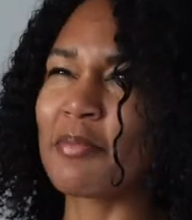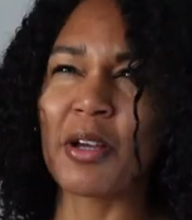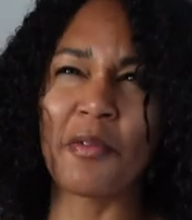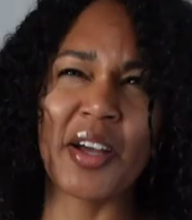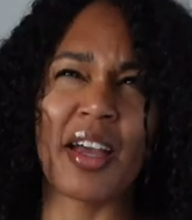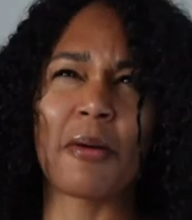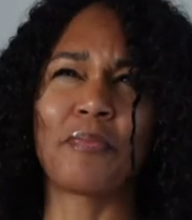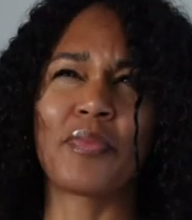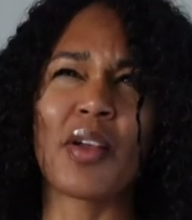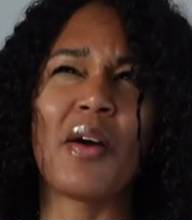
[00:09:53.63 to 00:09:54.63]
and I'm like, wait,
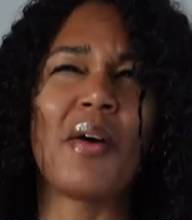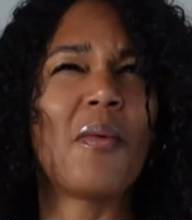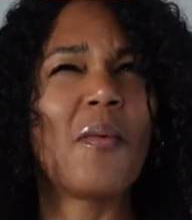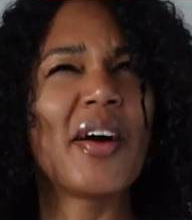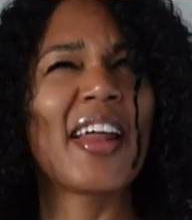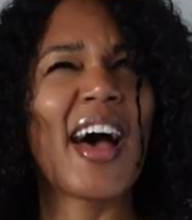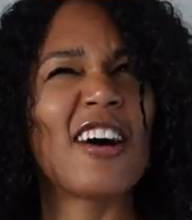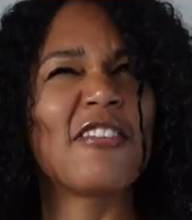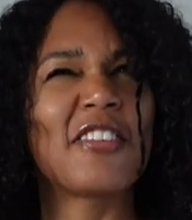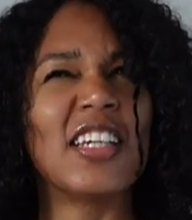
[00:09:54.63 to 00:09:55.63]
when
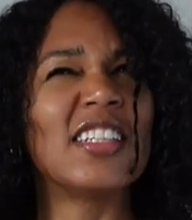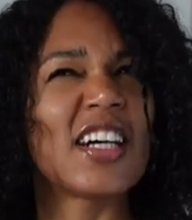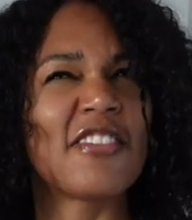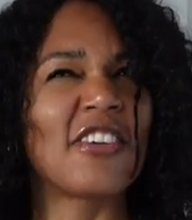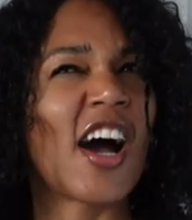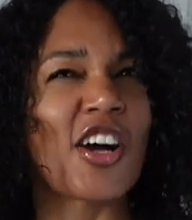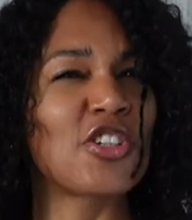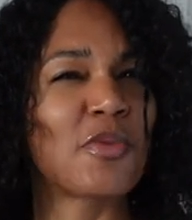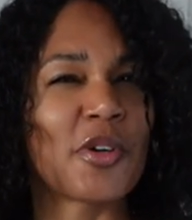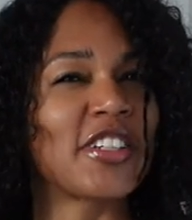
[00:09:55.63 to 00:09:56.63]
have things ever
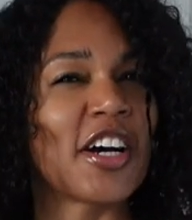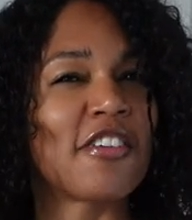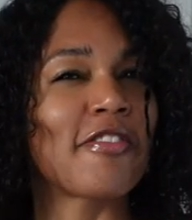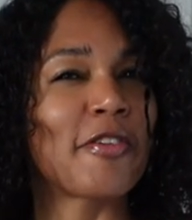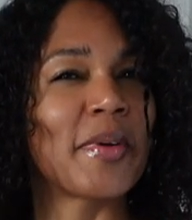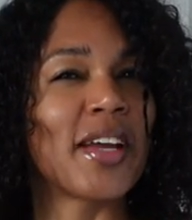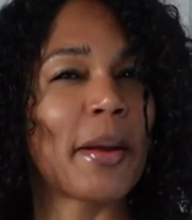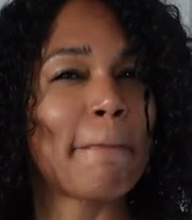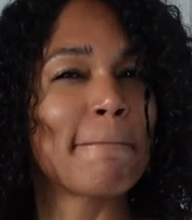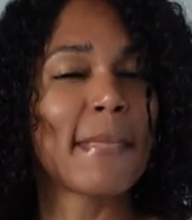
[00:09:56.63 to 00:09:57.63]
actually worked out for
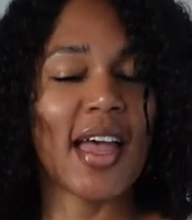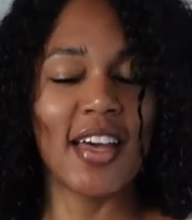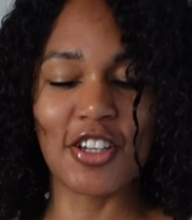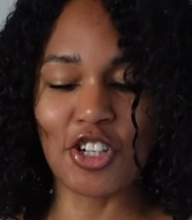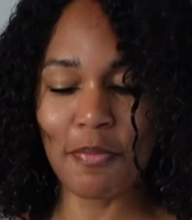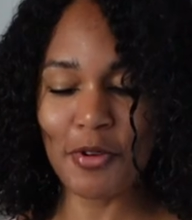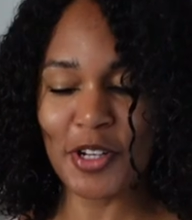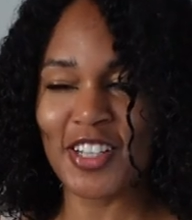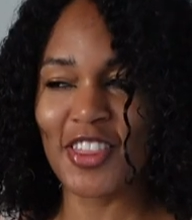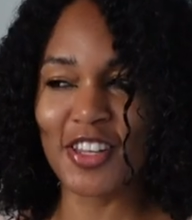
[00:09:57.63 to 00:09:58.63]
me? and the
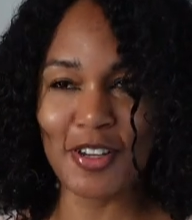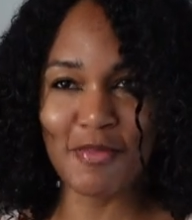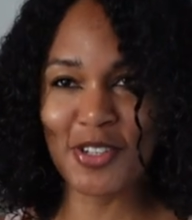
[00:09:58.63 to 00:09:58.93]
Jeopardy theme